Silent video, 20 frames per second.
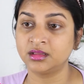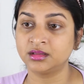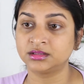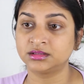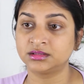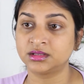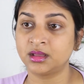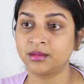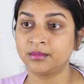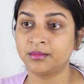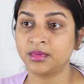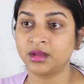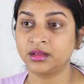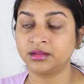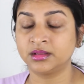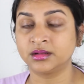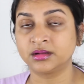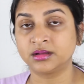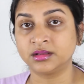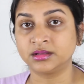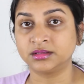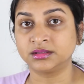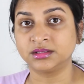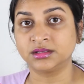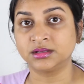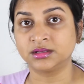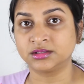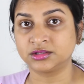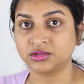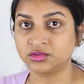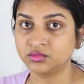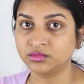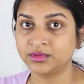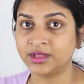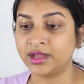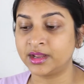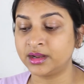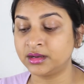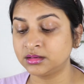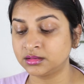Some other concealers do
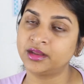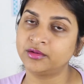that.